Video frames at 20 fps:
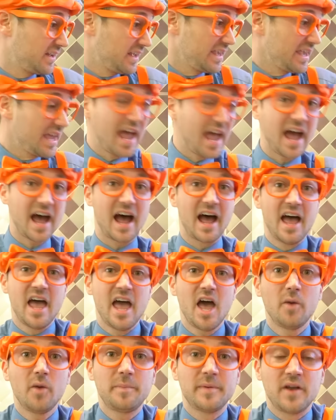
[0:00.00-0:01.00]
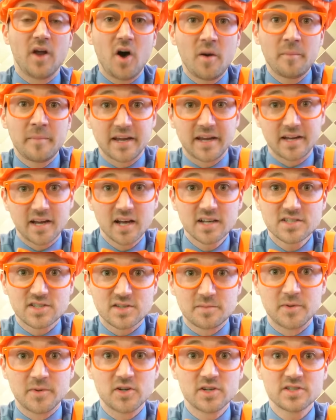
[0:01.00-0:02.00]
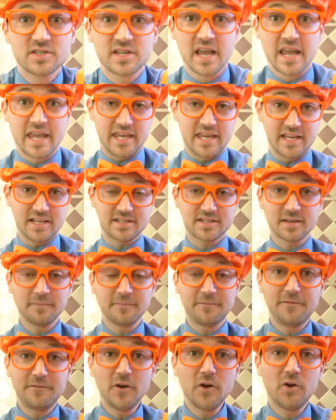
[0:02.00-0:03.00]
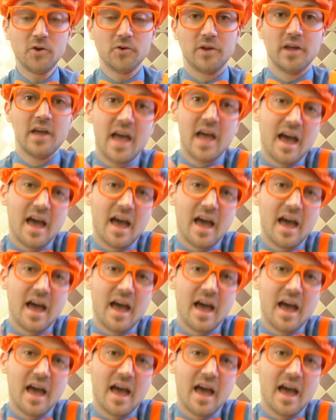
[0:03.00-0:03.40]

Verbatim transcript: Yeah, helping all my customers eat some food.